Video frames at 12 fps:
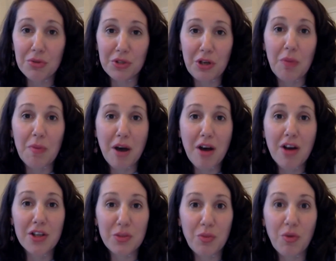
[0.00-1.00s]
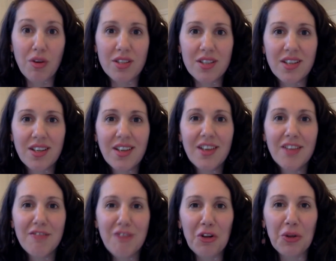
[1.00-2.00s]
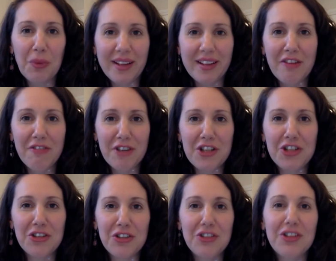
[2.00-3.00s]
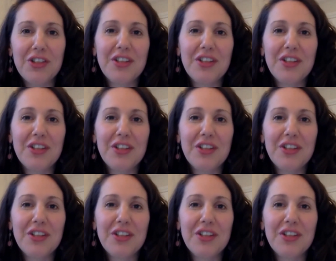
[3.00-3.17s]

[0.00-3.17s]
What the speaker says: You know, Marcus was following the official